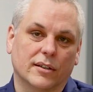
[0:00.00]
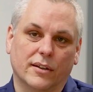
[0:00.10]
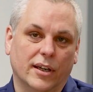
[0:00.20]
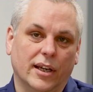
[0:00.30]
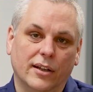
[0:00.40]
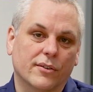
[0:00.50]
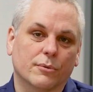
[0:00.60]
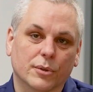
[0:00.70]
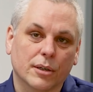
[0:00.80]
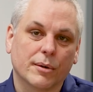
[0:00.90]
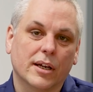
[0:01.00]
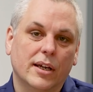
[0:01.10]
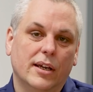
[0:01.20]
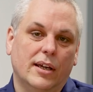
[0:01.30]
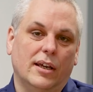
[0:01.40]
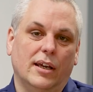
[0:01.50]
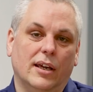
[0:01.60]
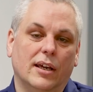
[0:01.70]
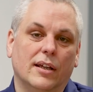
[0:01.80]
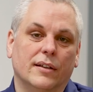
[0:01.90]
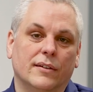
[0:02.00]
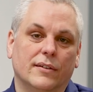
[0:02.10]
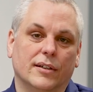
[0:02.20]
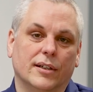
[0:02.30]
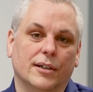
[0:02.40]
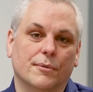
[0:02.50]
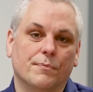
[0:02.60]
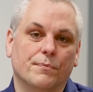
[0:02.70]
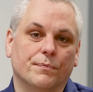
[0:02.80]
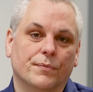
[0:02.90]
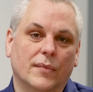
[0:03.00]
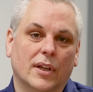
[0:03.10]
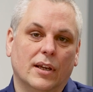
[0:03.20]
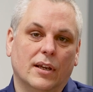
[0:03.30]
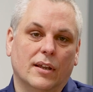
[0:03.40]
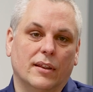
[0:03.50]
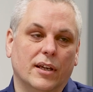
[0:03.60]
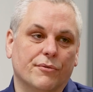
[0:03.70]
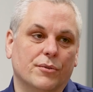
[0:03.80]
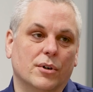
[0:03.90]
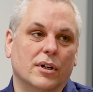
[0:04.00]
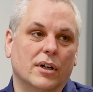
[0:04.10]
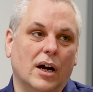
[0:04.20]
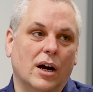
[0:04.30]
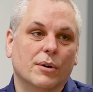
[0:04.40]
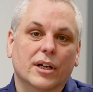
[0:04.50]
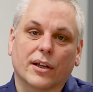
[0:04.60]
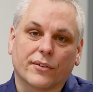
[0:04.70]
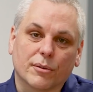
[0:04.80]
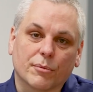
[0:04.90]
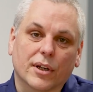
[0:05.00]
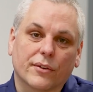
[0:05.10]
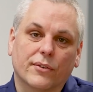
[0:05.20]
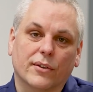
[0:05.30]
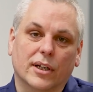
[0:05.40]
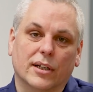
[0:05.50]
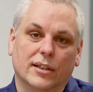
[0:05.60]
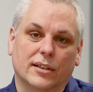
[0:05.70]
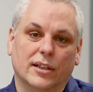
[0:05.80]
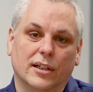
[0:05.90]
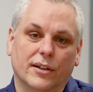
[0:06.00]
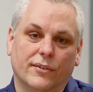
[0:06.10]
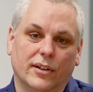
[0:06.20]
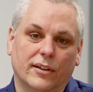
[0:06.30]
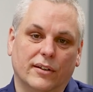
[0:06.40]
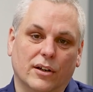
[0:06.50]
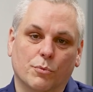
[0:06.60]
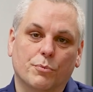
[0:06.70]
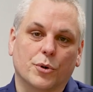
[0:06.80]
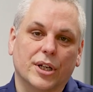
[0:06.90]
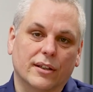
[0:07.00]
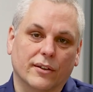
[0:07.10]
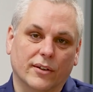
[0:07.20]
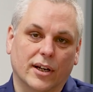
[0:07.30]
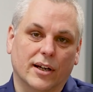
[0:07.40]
their hands or whatever. And therefore our customers tell us that their operators